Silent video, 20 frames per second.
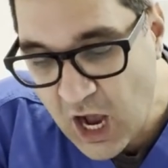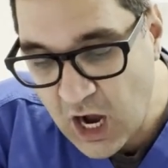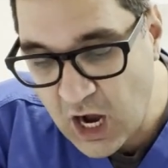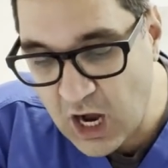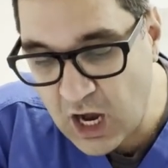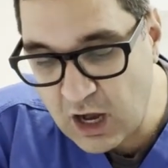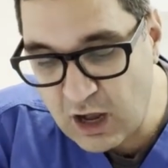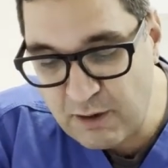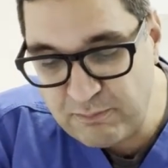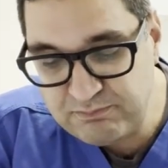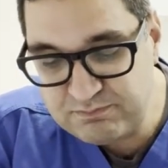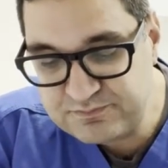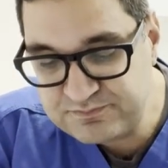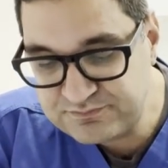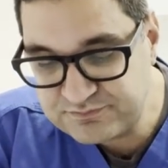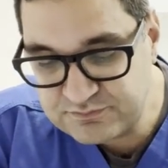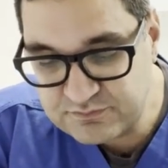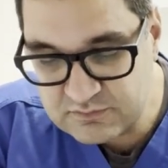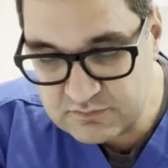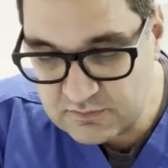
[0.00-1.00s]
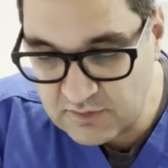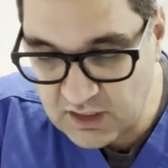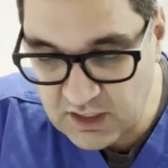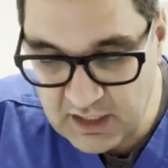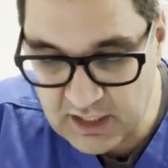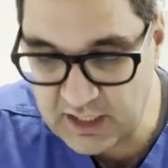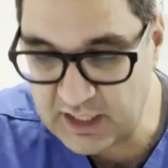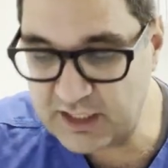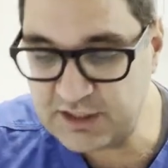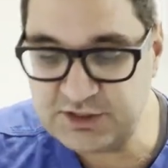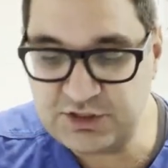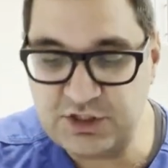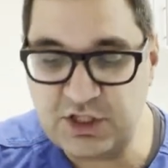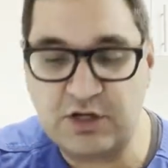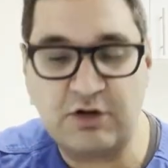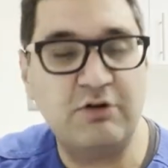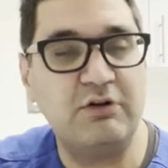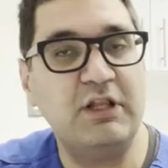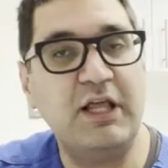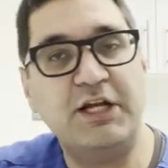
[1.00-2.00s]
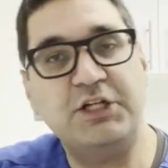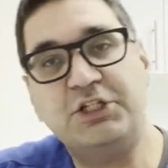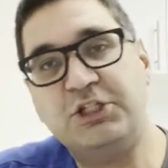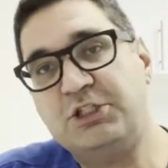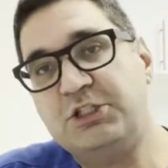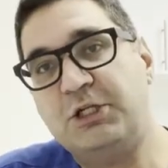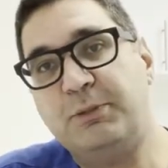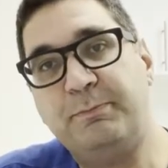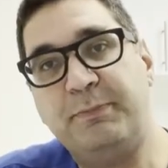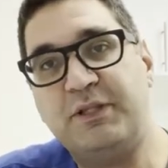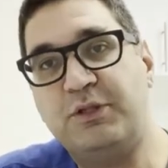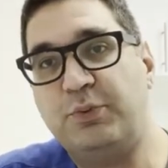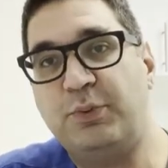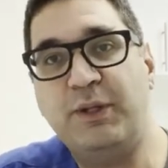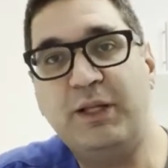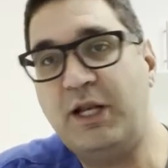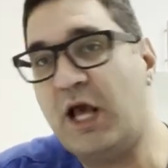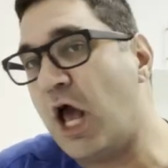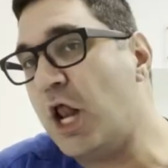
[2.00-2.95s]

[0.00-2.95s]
Um, is there a relationship between